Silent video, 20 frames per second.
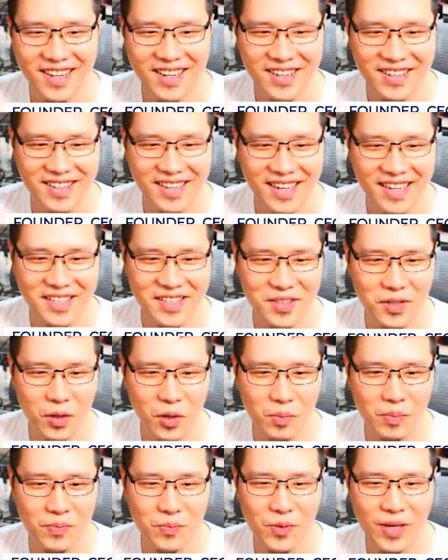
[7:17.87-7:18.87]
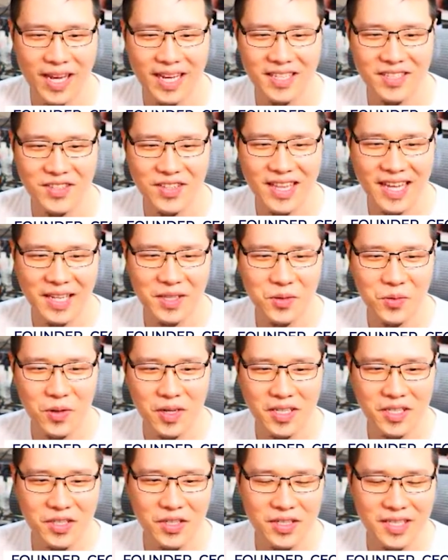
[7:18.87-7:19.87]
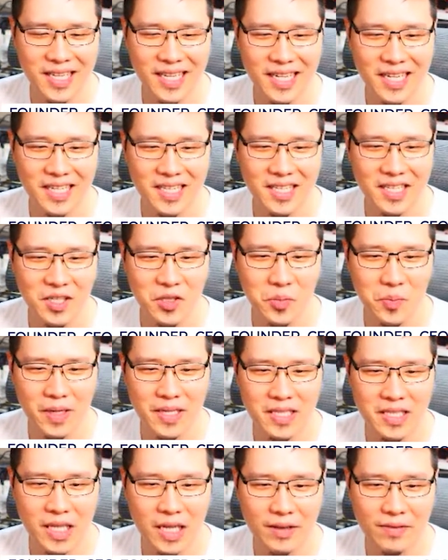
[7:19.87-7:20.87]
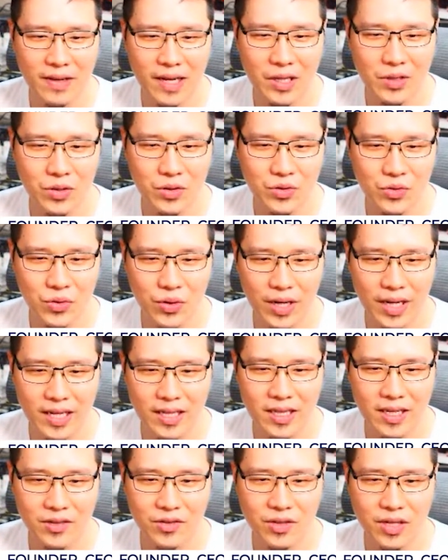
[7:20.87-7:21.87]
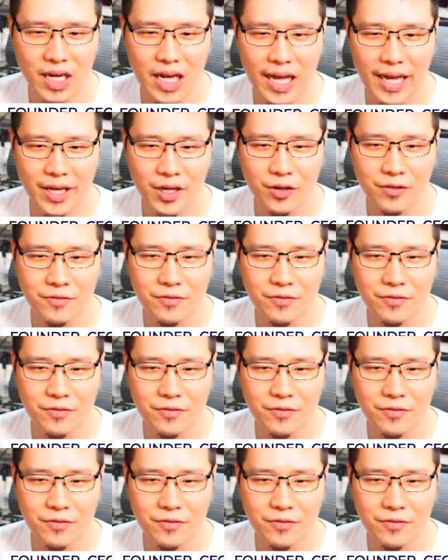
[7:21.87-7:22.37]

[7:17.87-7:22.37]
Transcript: All right, so hope we answered that question. Can I teach myself how to trade and rely on